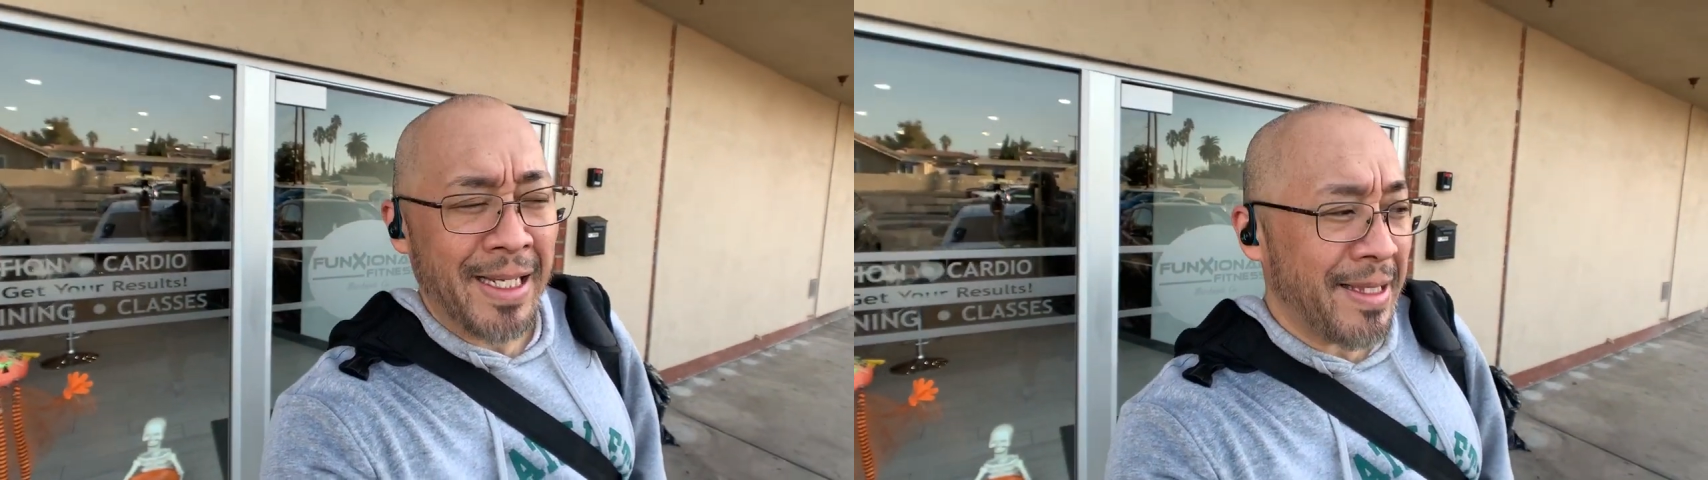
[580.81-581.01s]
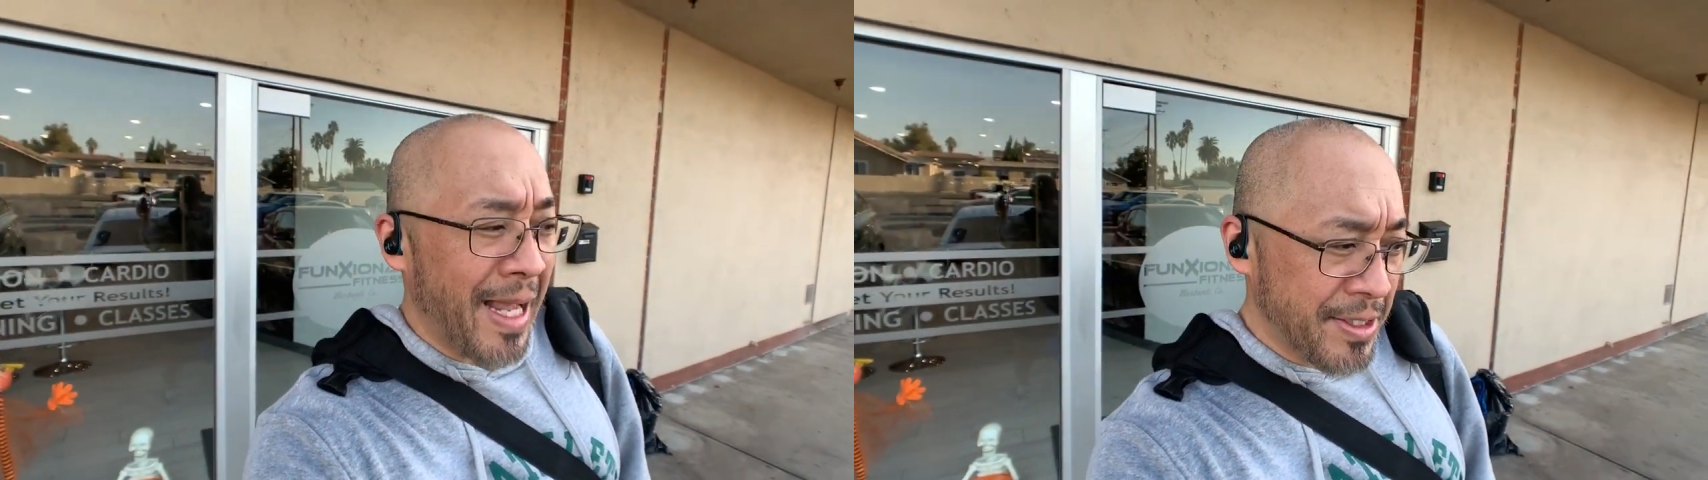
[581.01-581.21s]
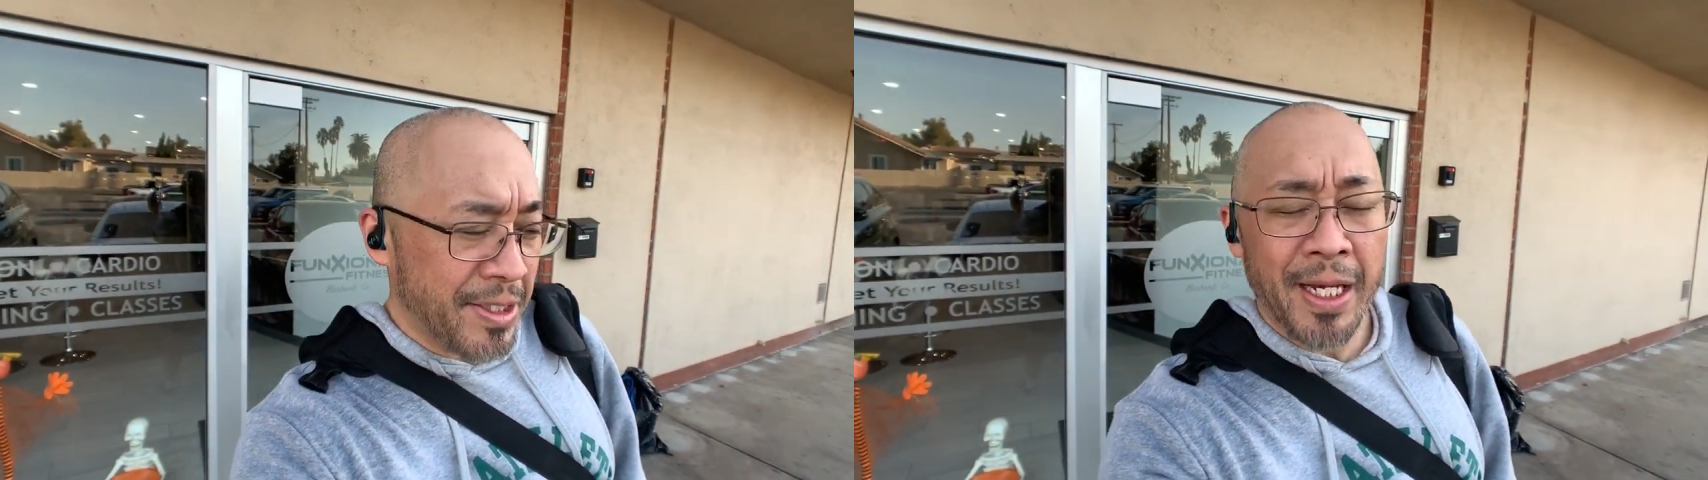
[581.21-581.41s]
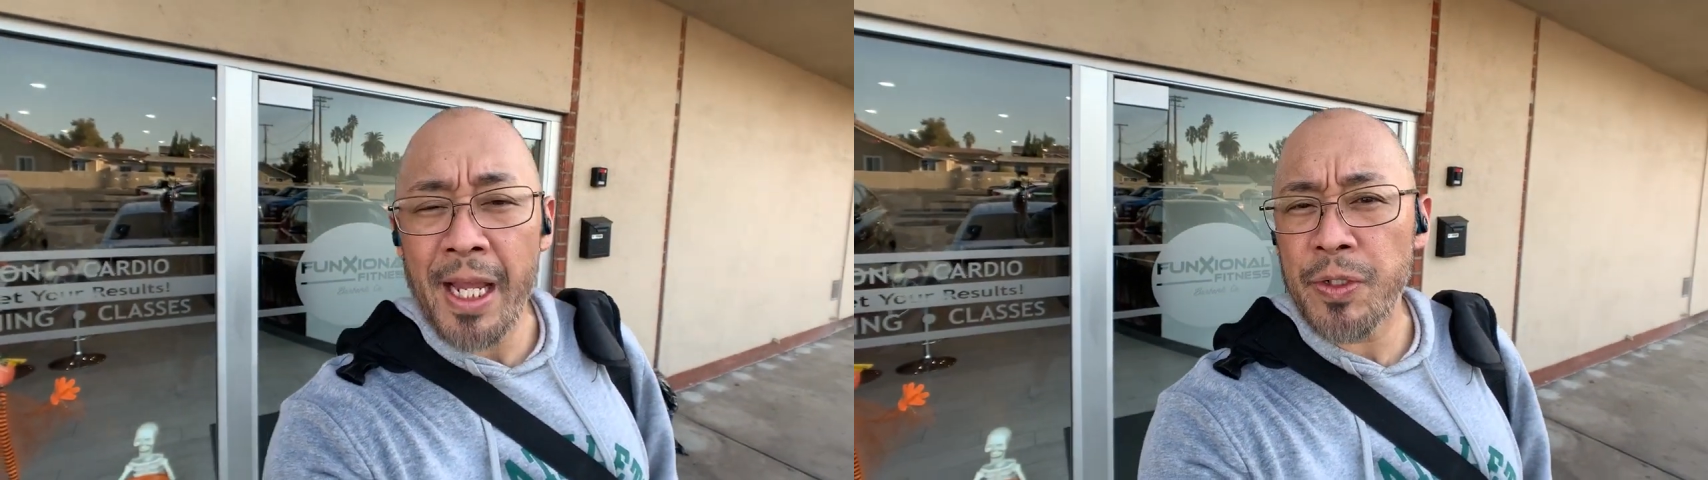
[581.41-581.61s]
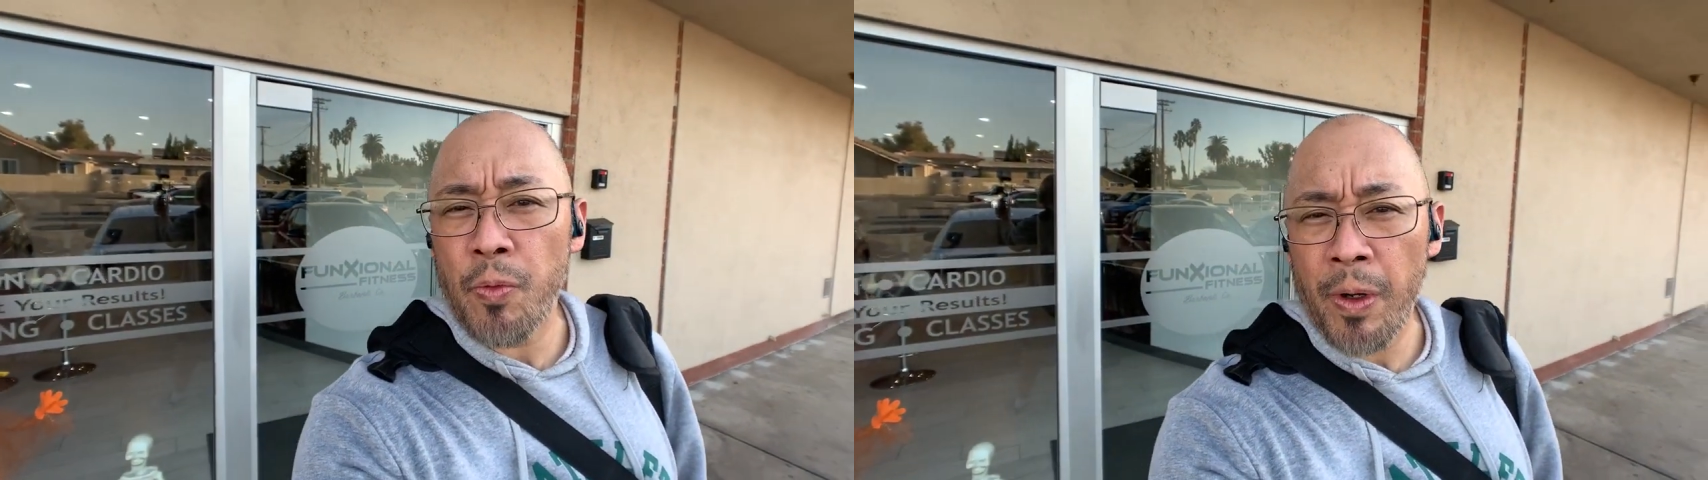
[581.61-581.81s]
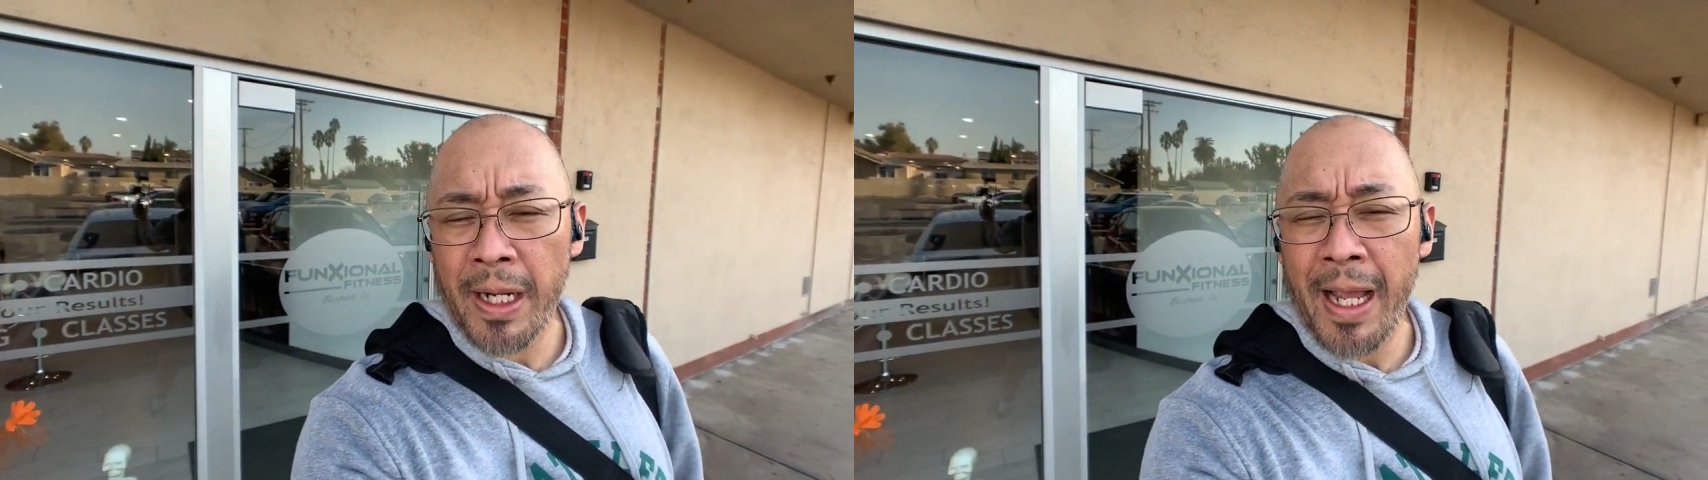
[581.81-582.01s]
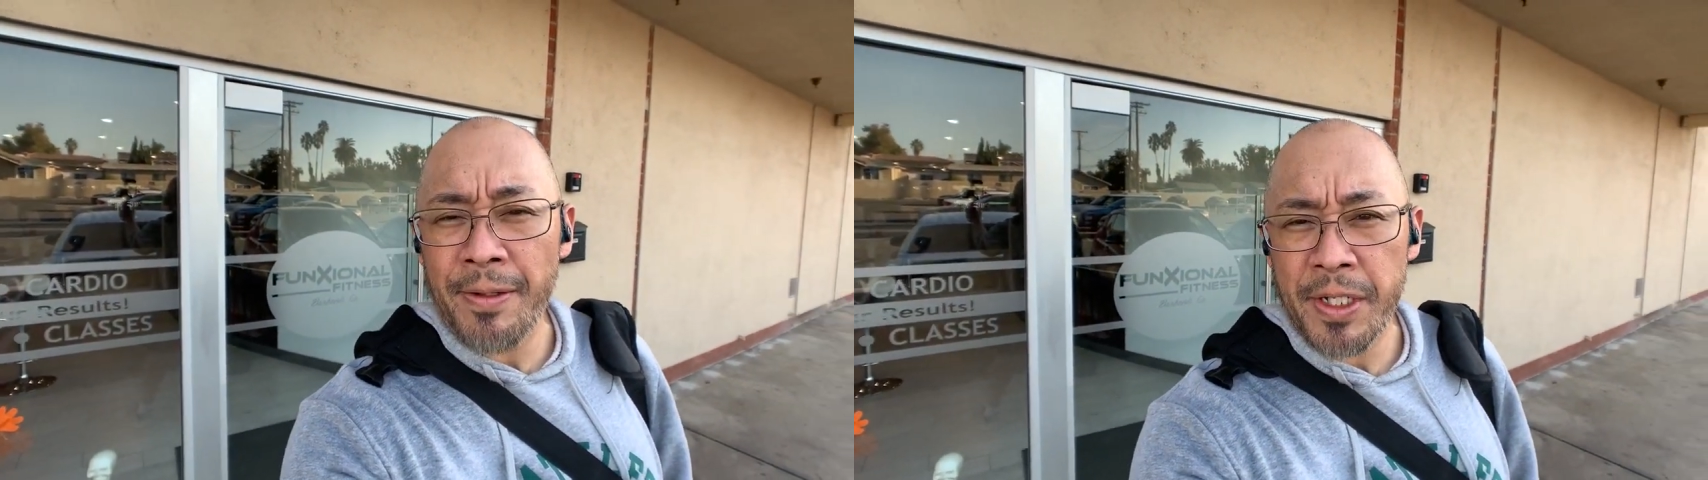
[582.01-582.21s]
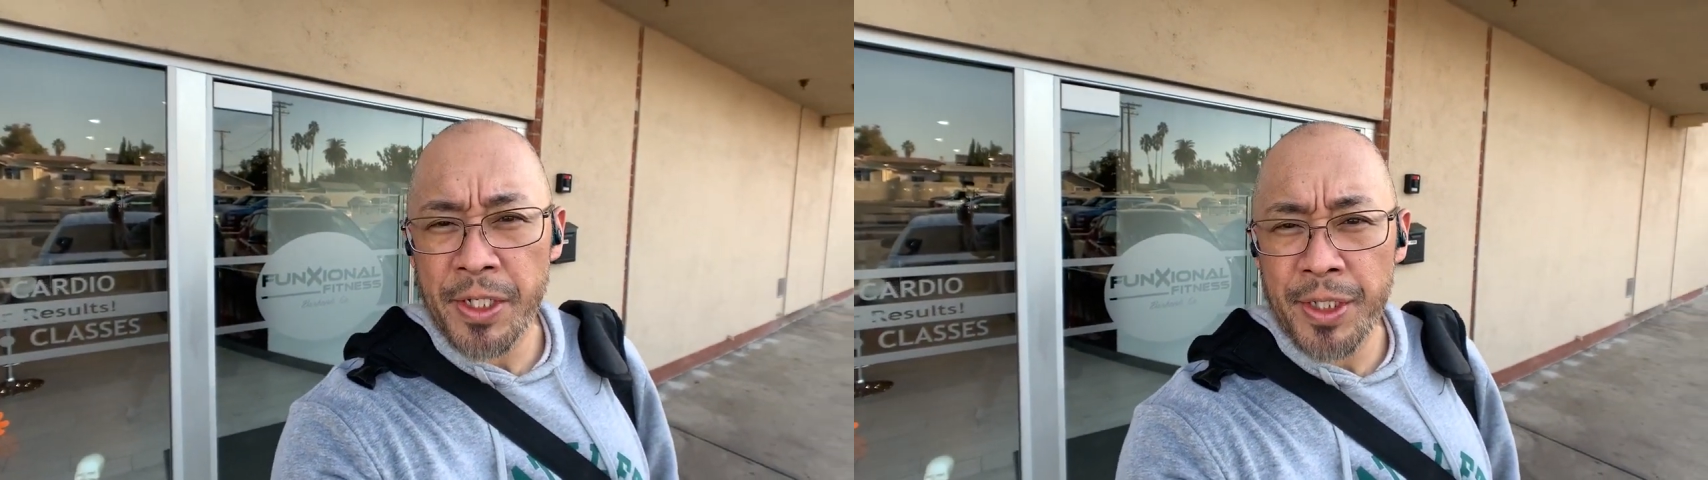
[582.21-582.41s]
That's today's workout
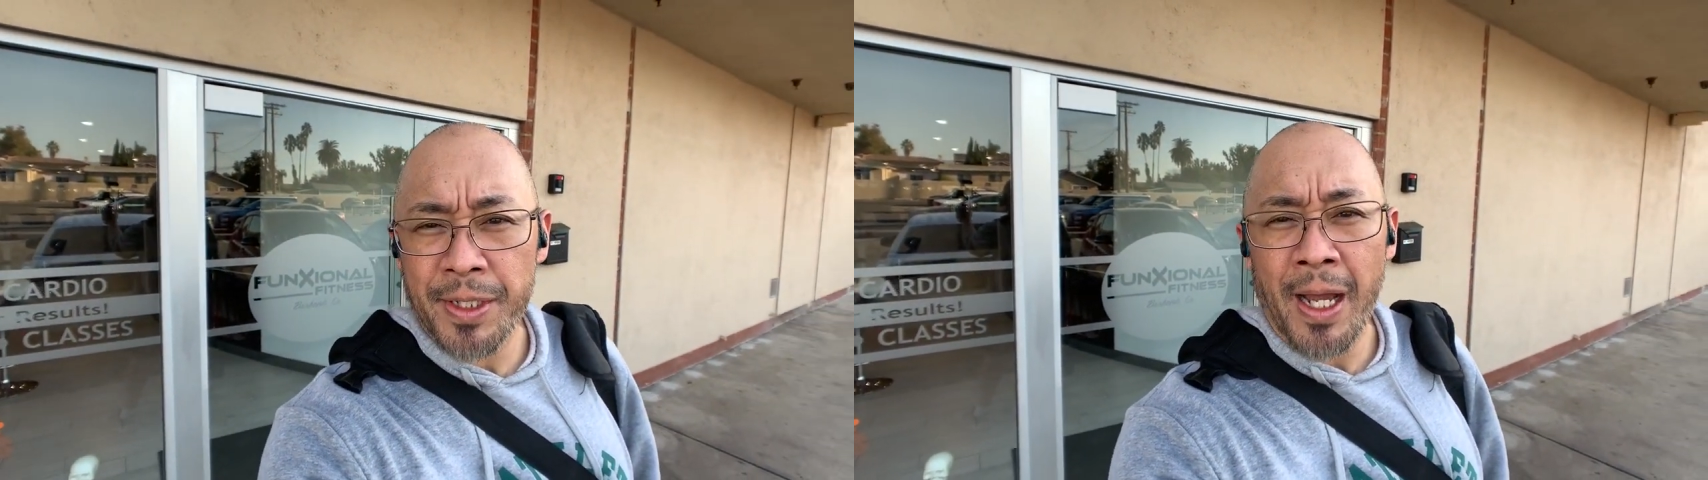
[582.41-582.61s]
session.